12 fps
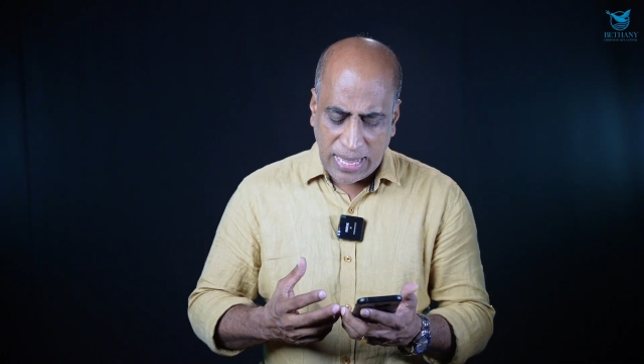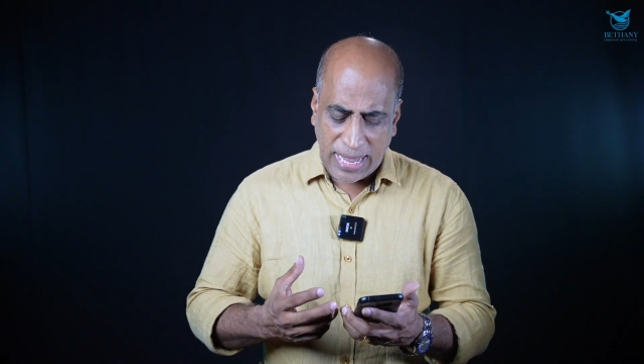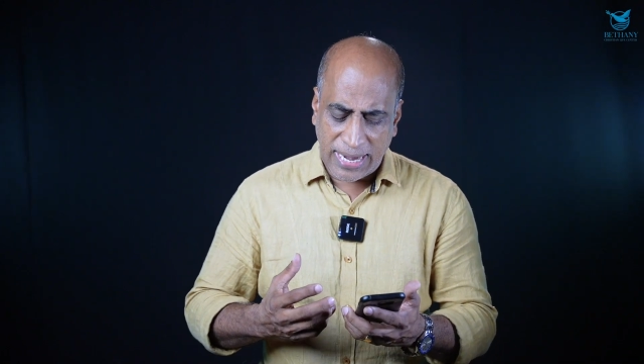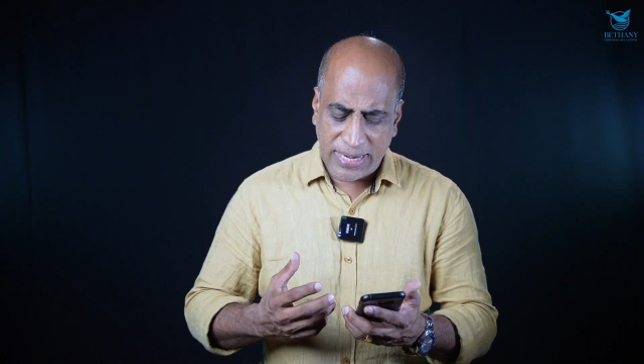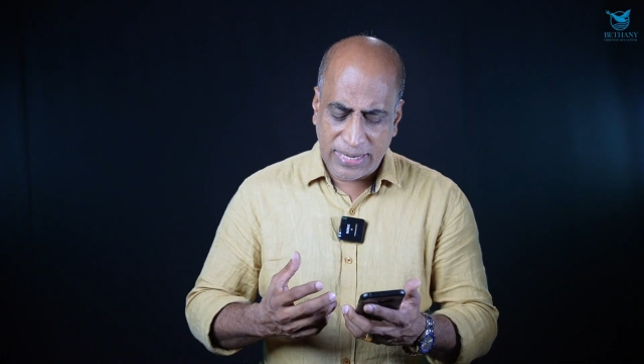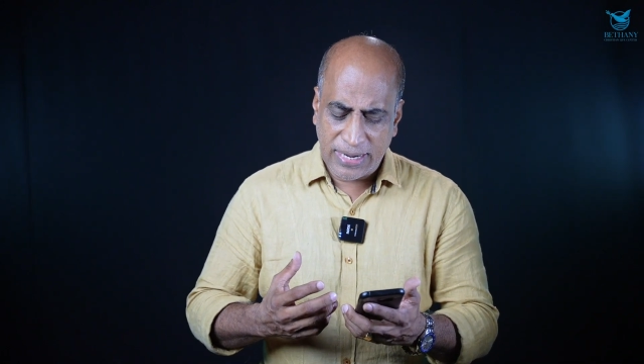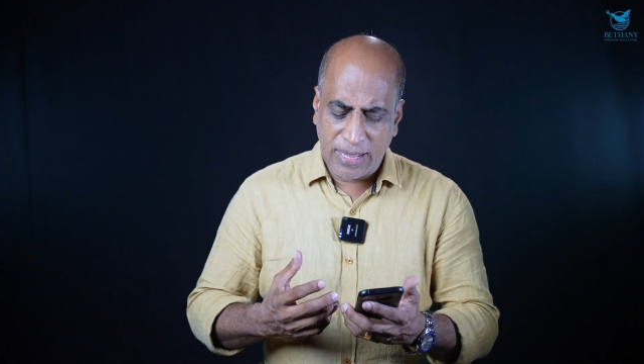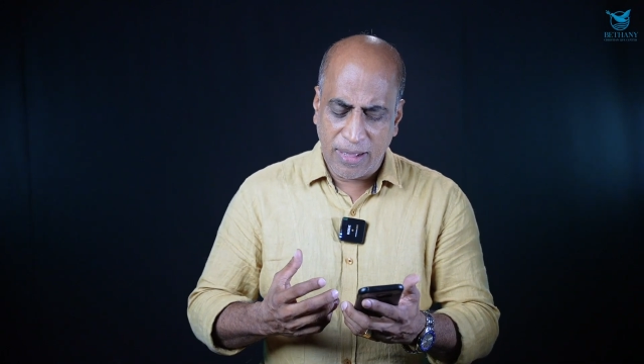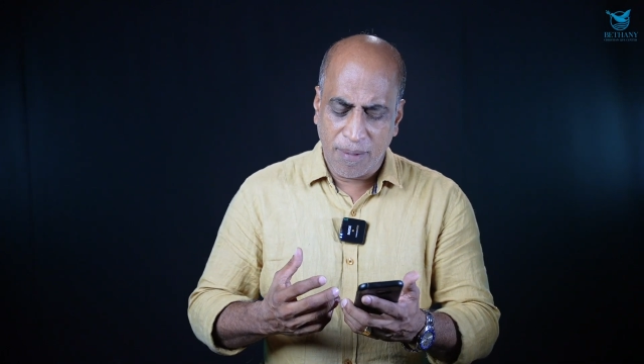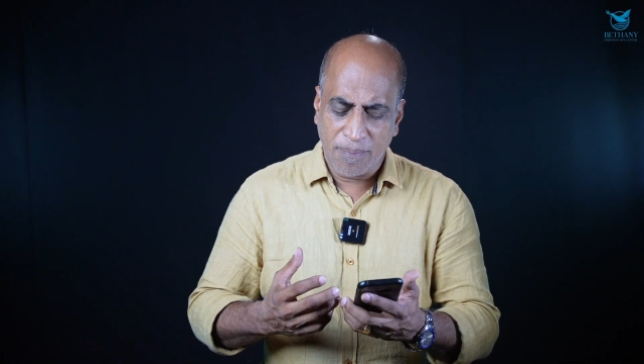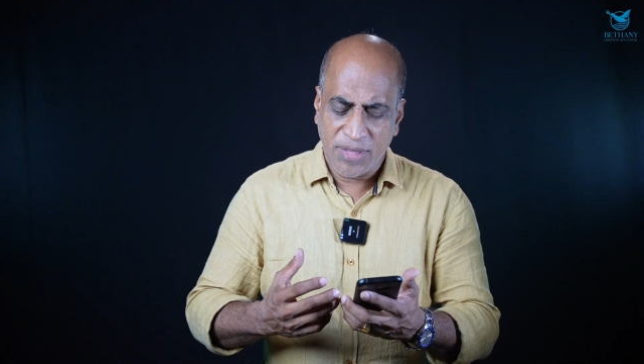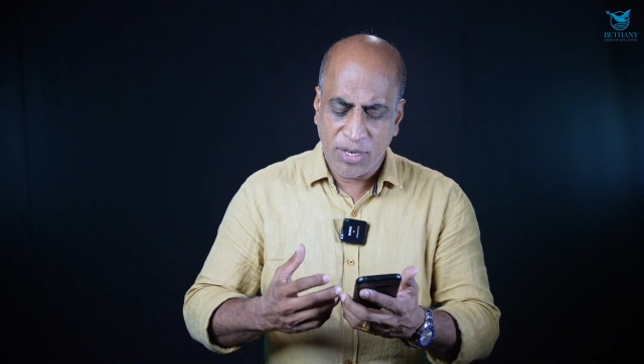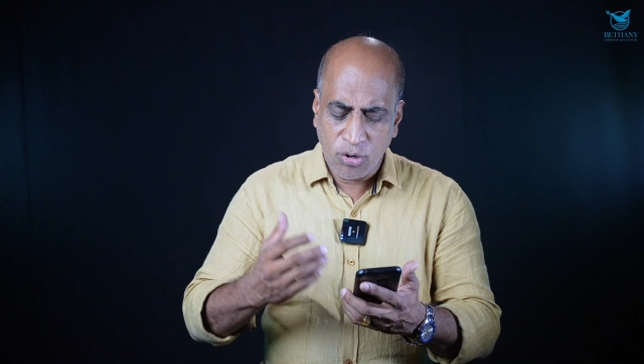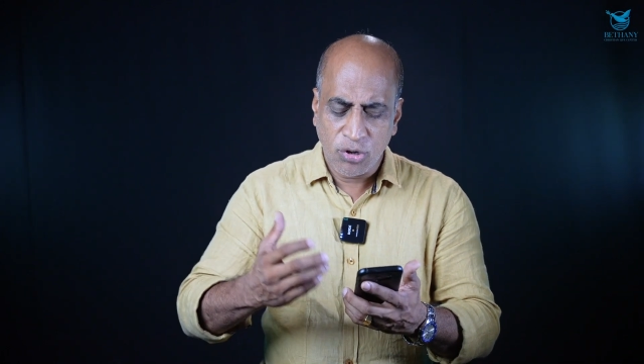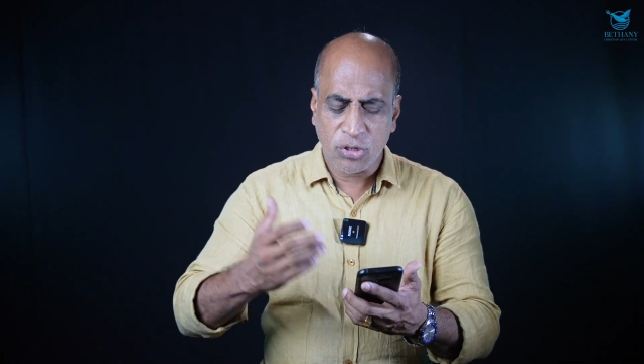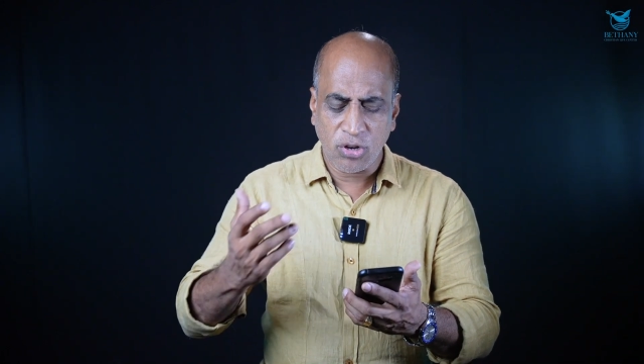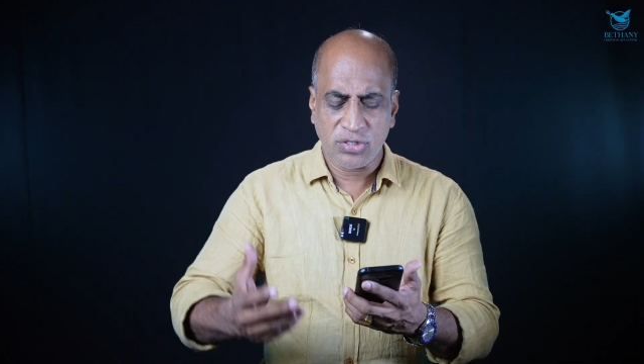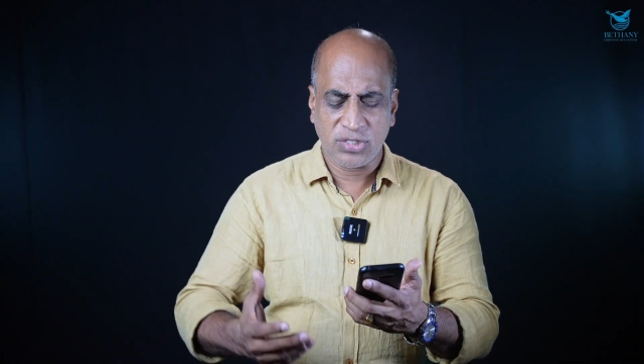And uh, he
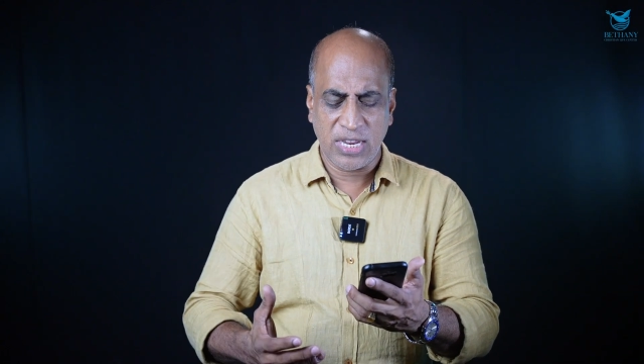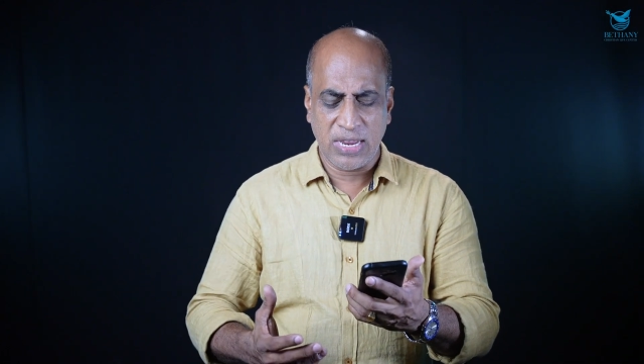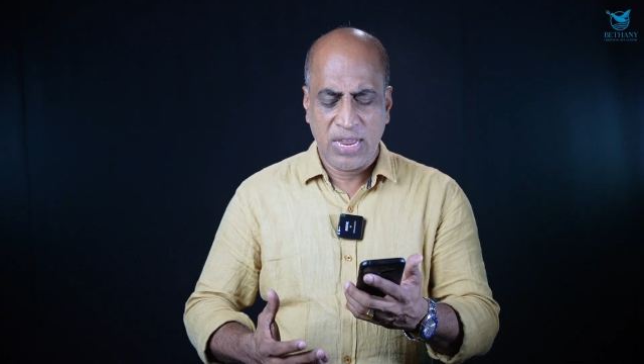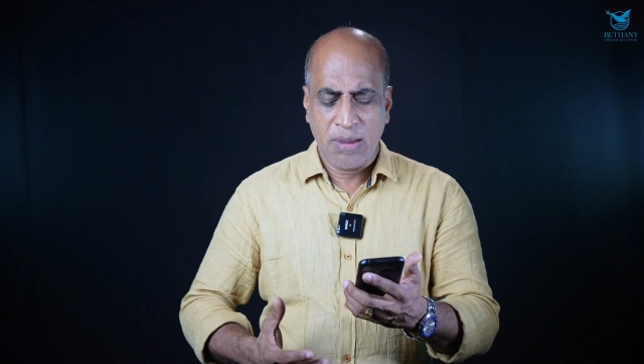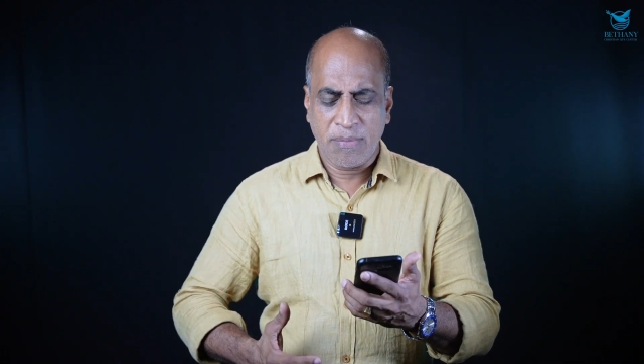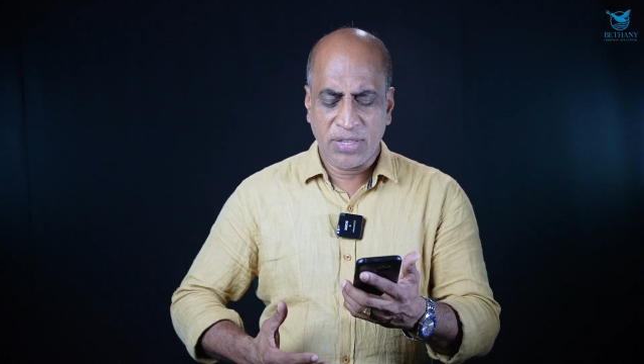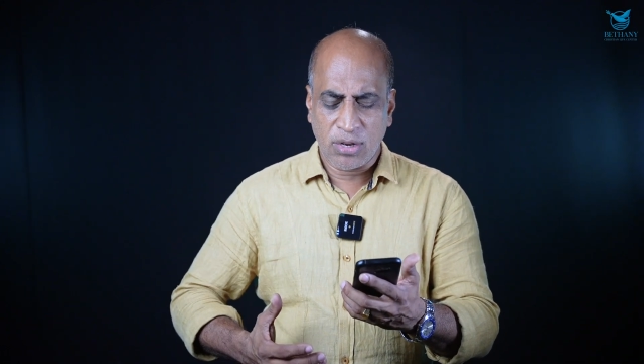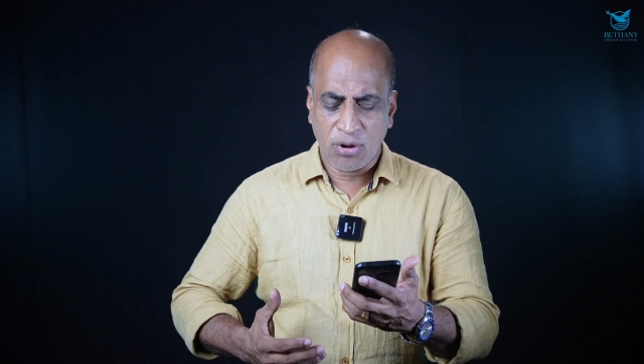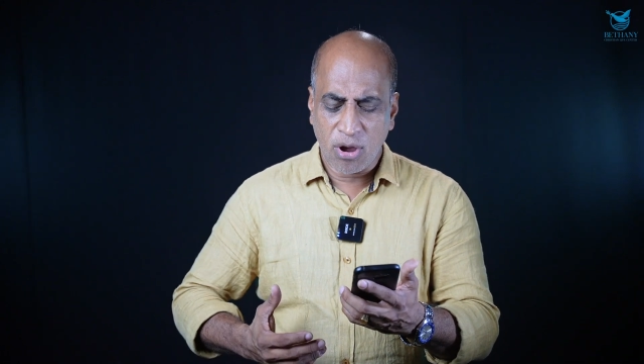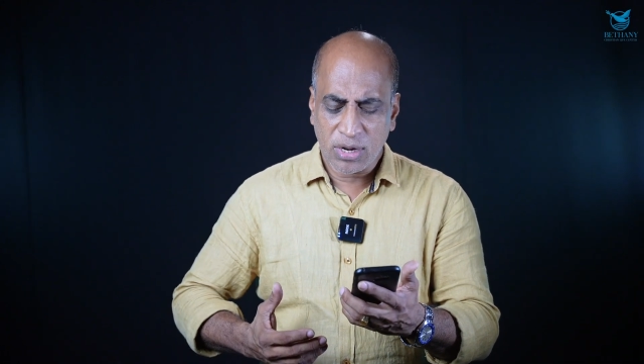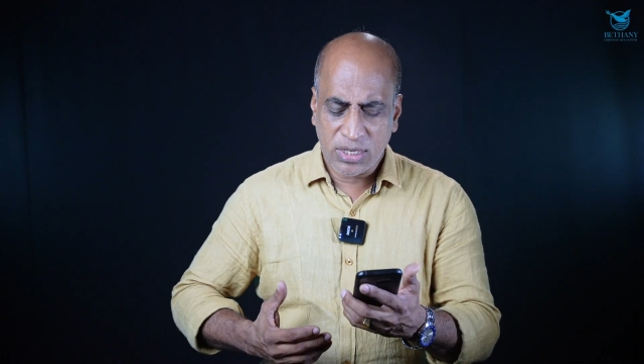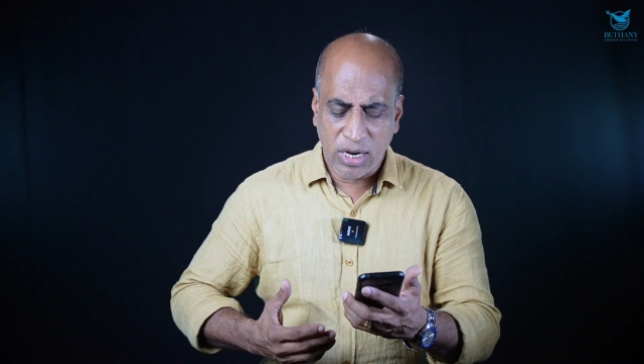goes on to say, May the Lord